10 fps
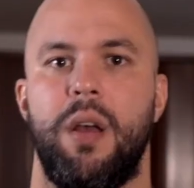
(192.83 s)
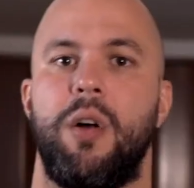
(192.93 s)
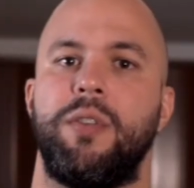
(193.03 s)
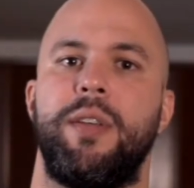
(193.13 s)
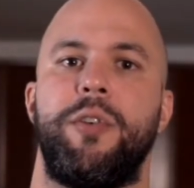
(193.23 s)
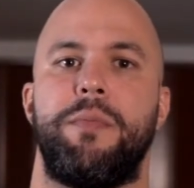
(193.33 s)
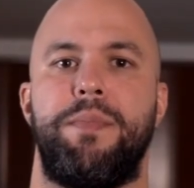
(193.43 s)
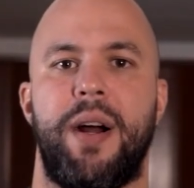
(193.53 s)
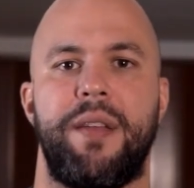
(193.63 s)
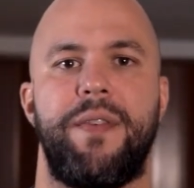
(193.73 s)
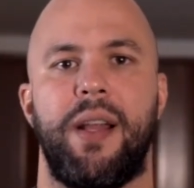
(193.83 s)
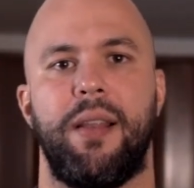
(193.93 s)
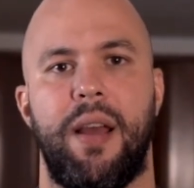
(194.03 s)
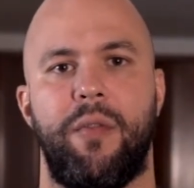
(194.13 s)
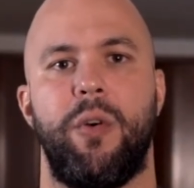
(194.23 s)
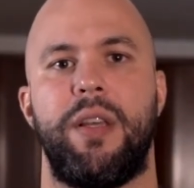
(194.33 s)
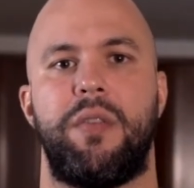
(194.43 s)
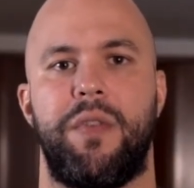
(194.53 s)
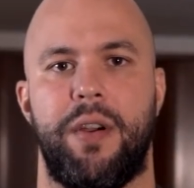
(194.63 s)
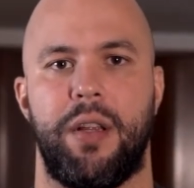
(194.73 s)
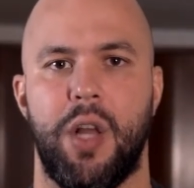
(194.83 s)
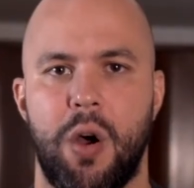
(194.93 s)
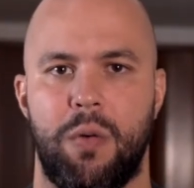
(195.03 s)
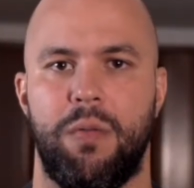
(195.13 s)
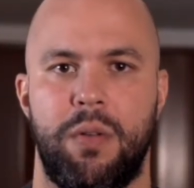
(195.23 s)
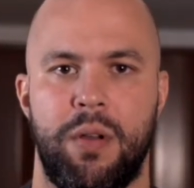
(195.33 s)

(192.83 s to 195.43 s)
until your body fat level is very low.